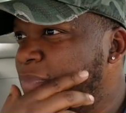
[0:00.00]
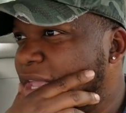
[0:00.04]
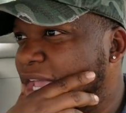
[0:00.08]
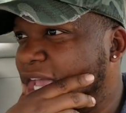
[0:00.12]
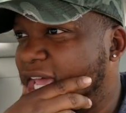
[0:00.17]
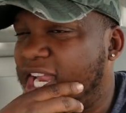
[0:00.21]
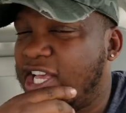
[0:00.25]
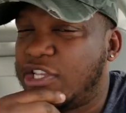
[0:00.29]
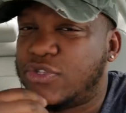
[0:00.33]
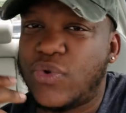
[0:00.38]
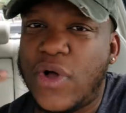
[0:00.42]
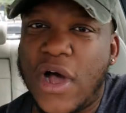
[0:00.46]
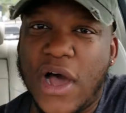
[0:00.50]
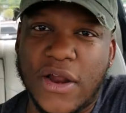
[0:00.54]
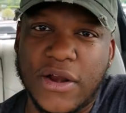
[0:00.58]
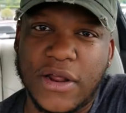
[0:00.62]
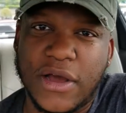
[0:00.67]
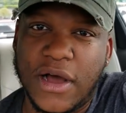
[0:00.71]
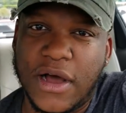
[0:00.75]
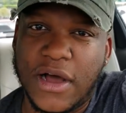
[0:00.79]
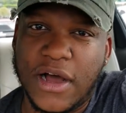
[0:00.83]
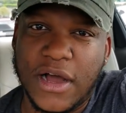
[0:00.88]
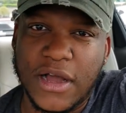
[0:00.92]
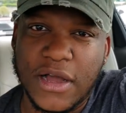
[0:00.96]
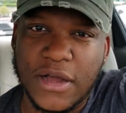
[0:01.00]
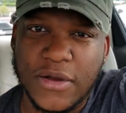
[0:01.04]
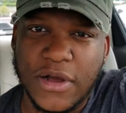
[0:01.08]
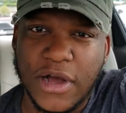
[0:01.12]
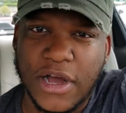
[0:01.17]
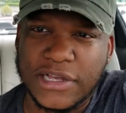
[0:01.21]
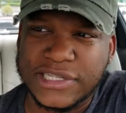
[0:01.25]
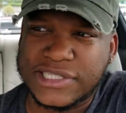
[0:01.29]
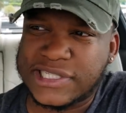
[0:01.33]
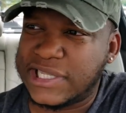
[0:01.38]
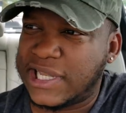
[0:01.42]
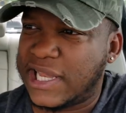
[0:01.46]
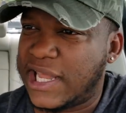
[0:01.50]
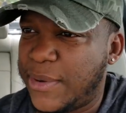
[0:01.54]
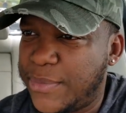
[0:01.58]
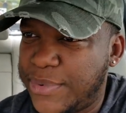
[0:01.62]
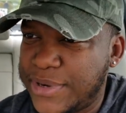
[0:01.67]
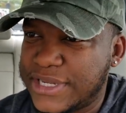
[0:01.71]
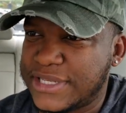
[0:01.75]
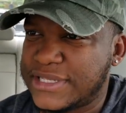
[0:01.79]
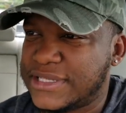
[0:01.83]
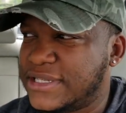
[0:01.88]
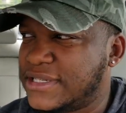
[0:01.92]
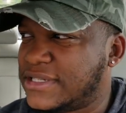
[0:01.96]
And that's why all the uh, uh,
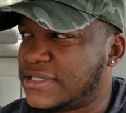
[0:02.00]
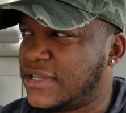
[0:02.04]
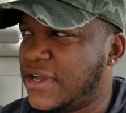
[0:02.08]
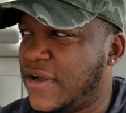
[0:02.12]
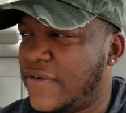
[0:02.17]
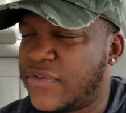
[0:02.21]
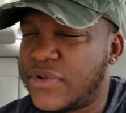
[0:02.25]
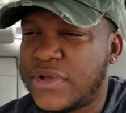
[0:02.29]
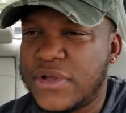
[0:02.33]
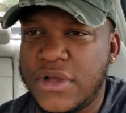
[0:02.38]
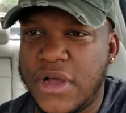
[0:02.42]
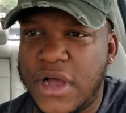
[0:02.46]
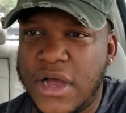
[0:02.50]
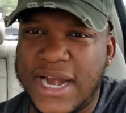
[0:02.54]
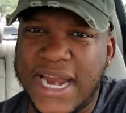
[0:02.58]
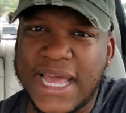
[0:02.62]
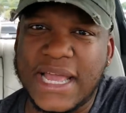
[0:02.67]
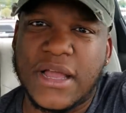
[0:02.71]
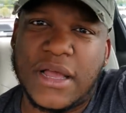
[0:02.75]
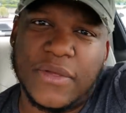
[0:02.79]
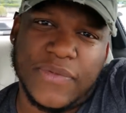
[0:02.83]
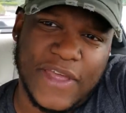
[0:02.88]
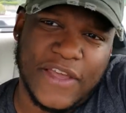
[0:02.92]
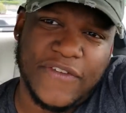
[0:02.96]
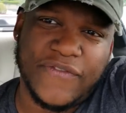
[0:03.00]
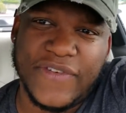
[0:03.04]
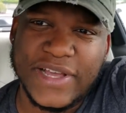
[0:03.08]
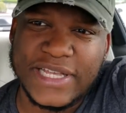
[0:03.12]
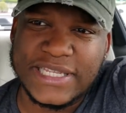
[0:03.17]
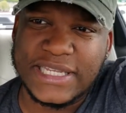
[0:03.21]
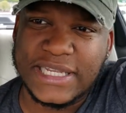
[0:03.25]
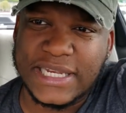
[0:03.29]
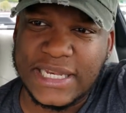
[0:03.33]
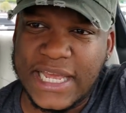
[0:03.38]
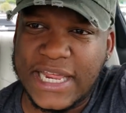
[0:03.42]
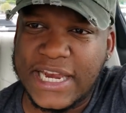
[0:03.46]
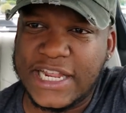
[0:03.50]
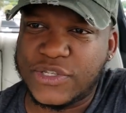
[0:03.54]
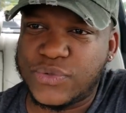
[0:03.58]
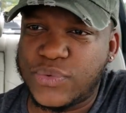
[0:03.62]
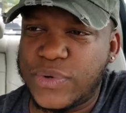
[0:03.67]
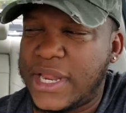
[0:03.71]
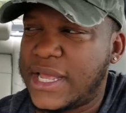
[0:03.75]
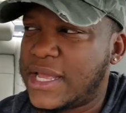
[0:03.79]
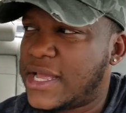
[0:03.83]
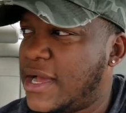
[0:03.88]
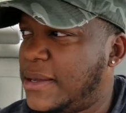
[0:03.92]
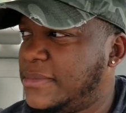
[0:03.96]
celebrities and stuff, uh, they, they visit Lenox
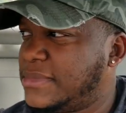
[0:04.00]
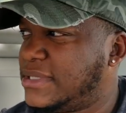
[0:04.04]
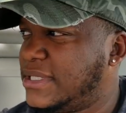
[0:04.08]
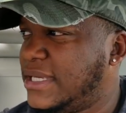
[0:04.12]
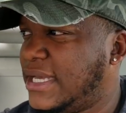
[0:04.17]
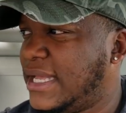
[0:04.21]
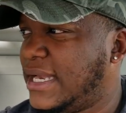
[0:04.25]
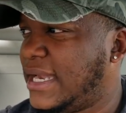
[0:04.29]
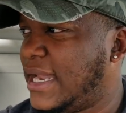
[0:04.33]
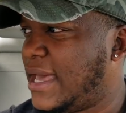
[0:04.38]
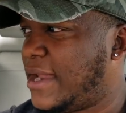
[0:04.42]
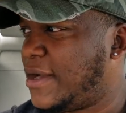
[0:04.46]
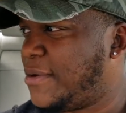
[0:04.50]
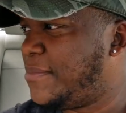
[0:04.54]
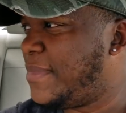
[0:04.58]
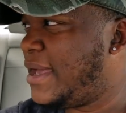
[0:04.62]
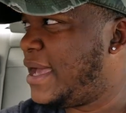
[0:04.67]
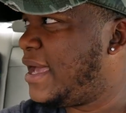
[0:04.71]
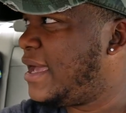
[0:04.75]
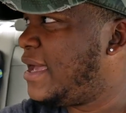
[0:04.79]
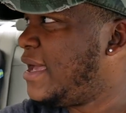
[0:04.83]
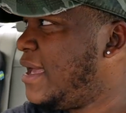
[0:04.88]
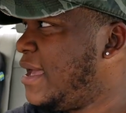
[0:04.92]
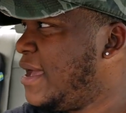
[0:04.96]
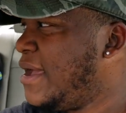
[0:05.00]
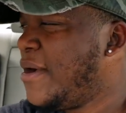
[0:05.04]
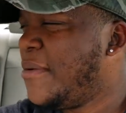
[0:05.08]
when they come to Atlanta, man.